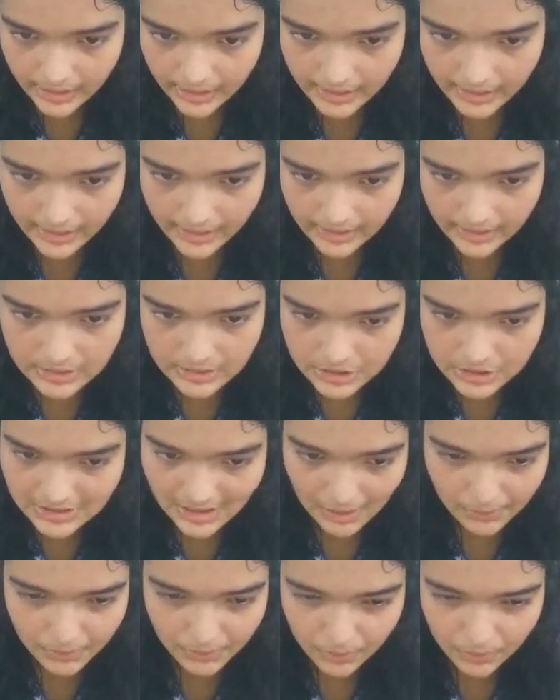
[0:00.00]
and just
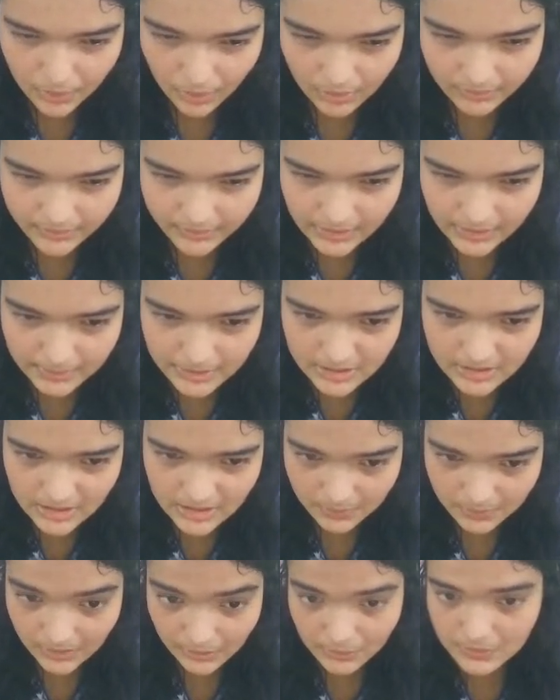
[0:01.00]
download all of the images
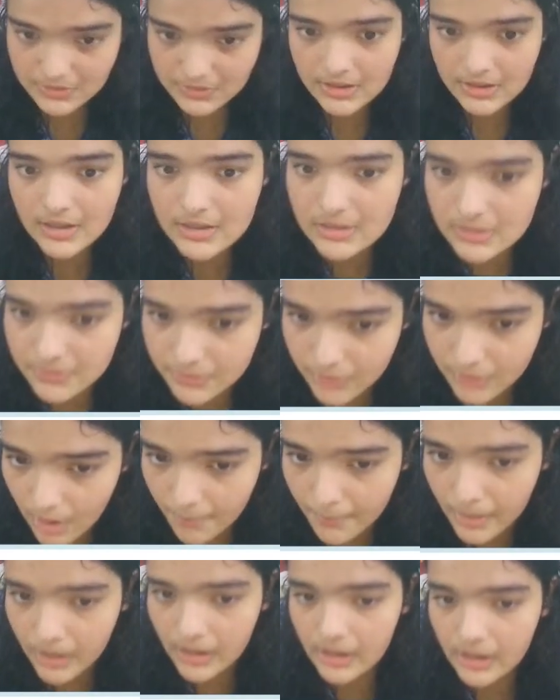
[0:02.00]
that we're using. It's
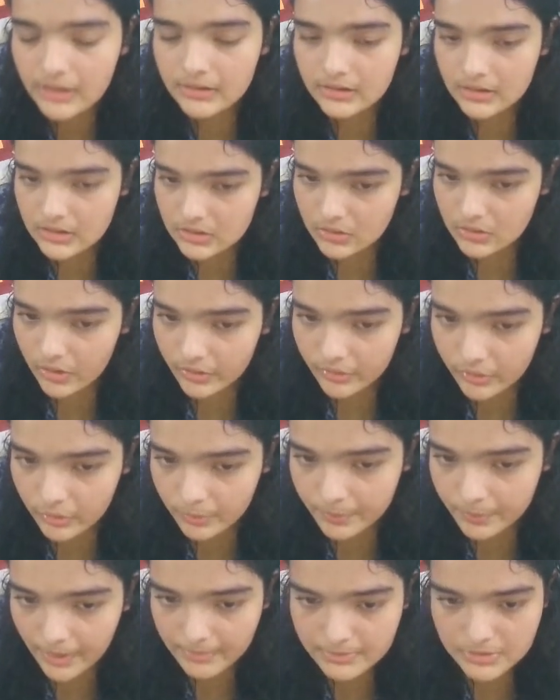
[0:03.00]
from the Discord
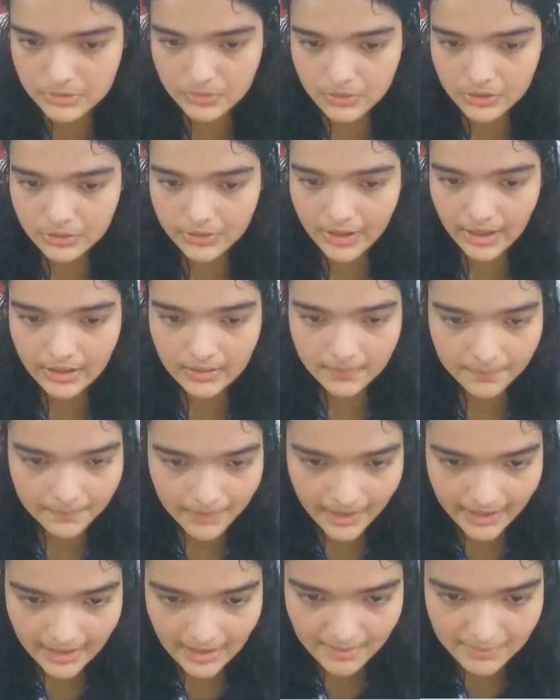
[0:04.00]
group. I'm just going to get
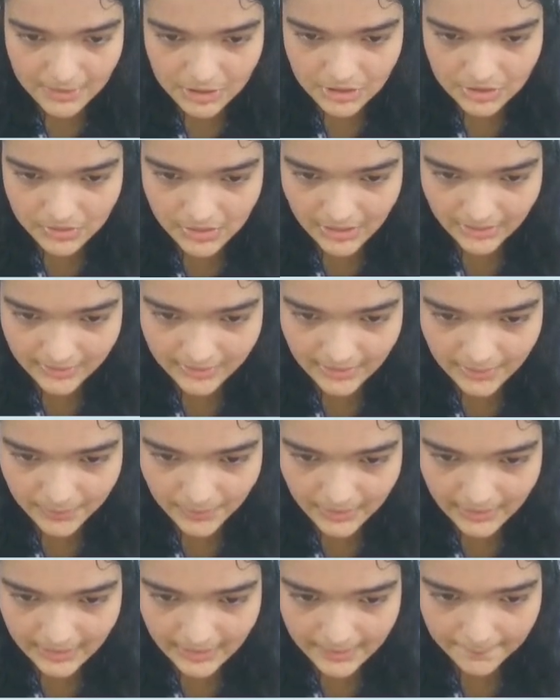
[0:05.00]
my images really
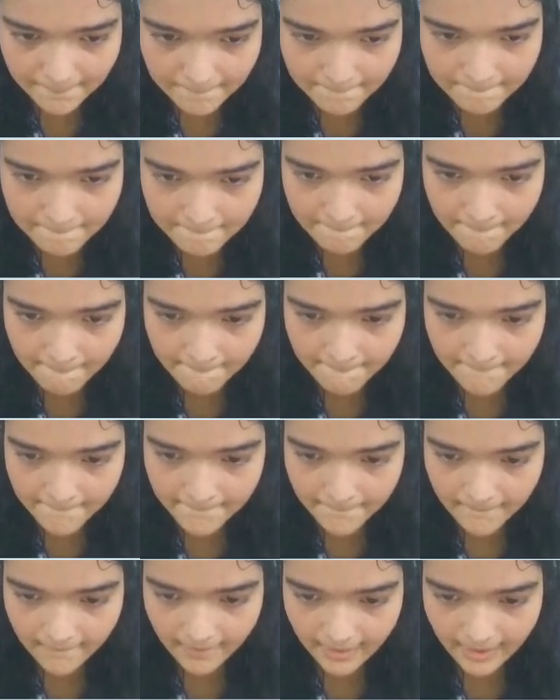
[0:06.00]
quickly.
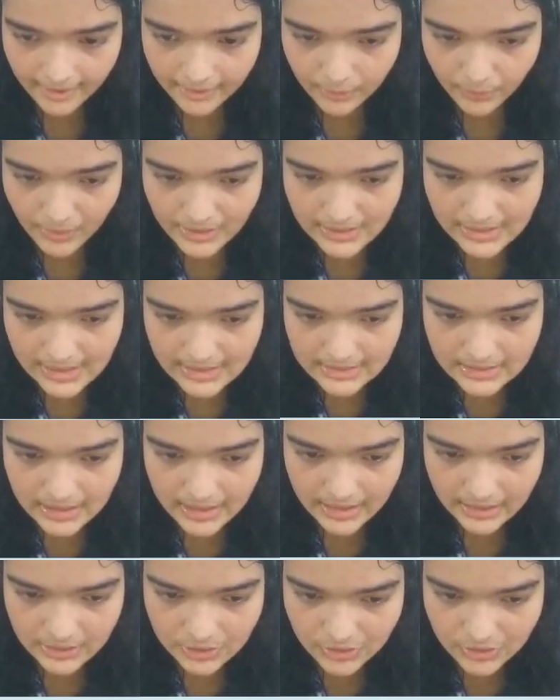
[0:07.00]
I know it takes
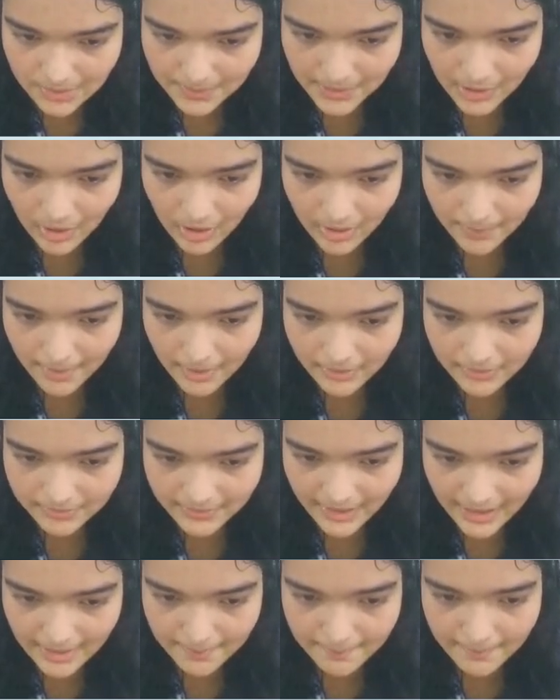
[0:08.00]
an extremely long amount of
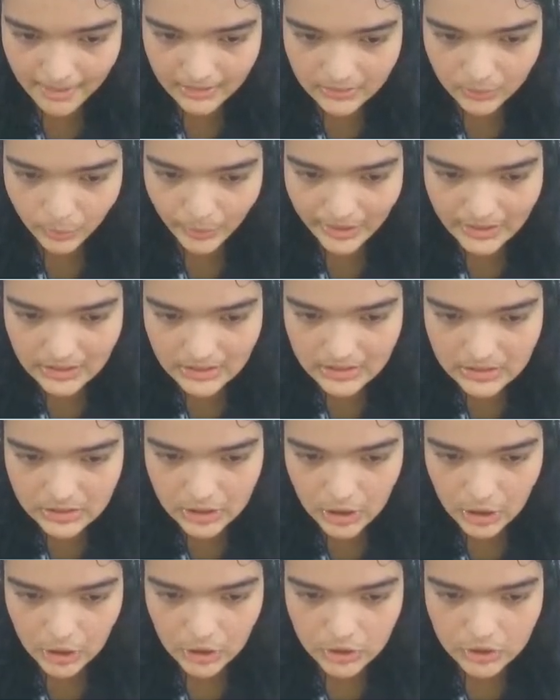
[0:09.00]
time, but the wait is
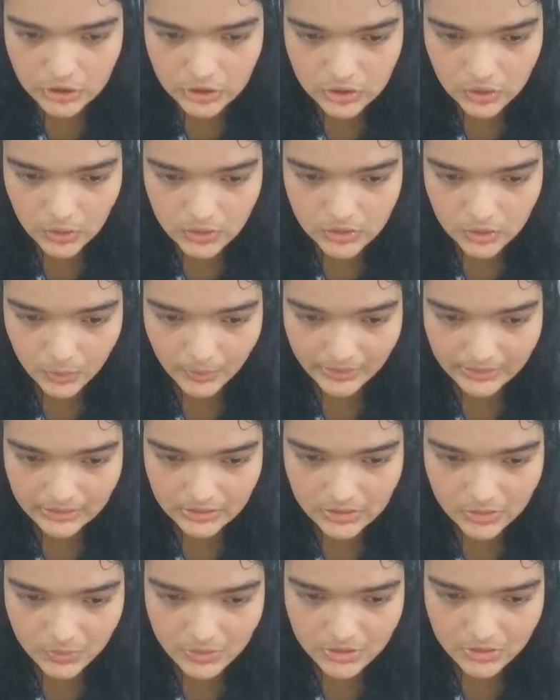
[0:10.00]
so worth
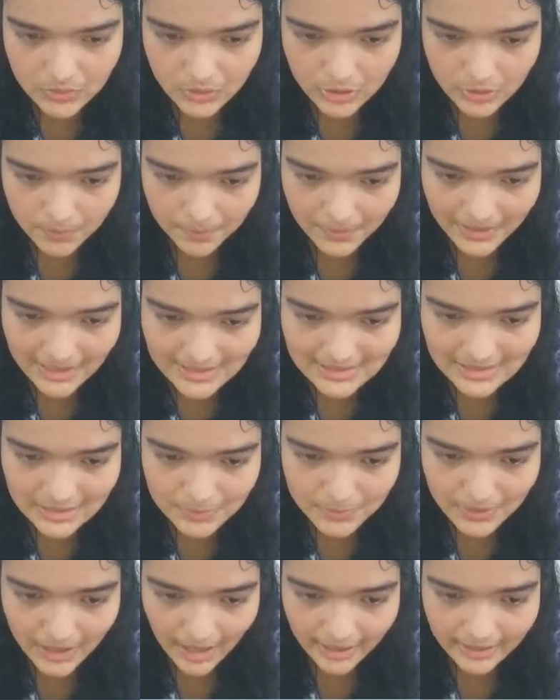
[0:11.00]
it. So we're just going to place this
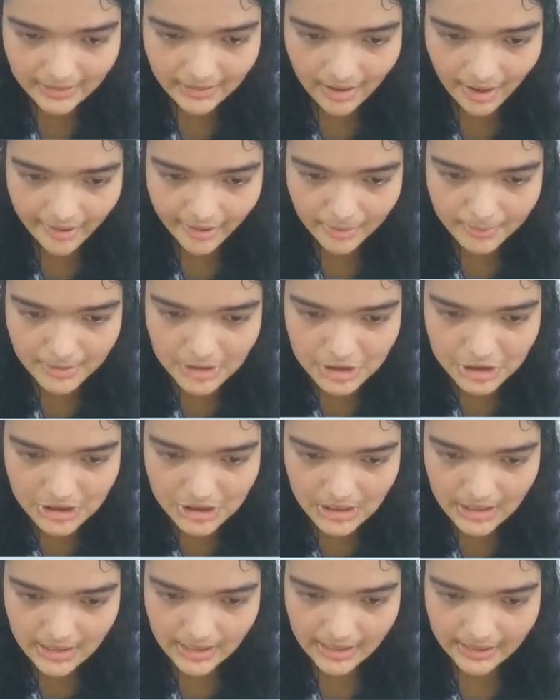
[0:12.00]
behind our image.
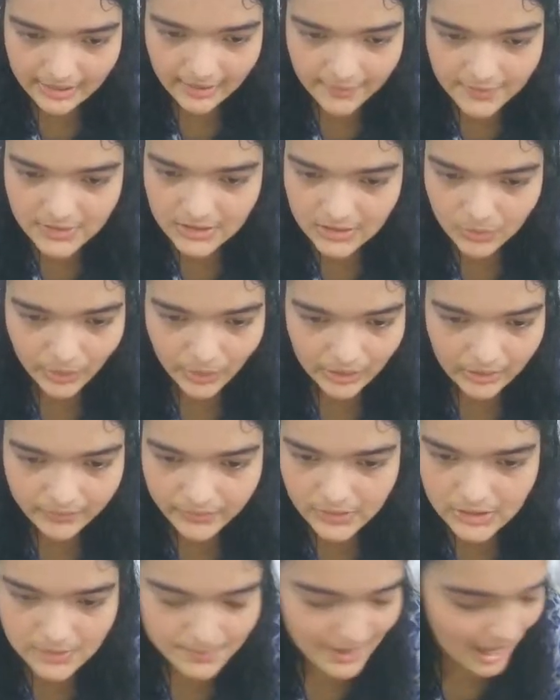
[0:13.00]
Gives it the
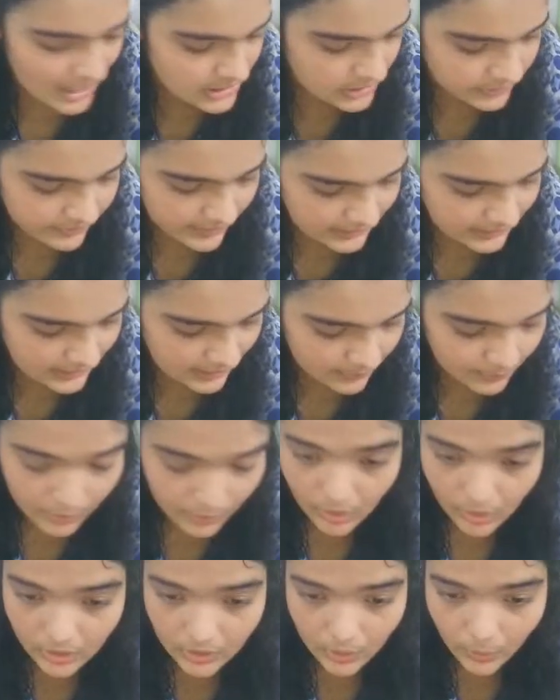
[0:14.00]
wonderful splash effect that we're
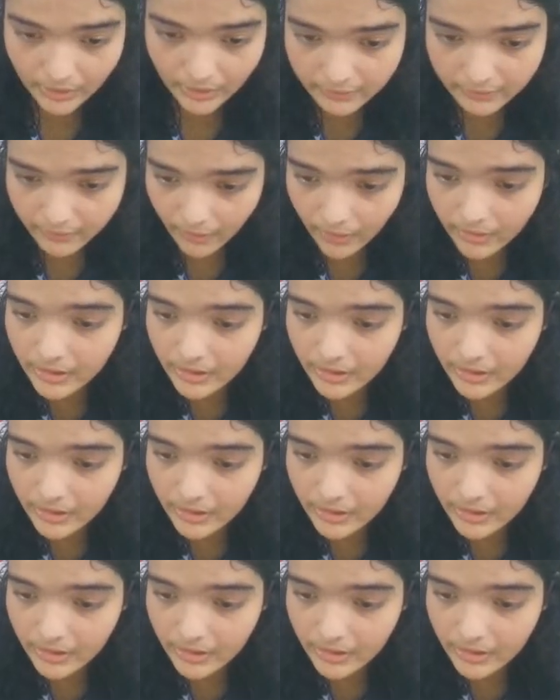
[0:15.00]
all going for.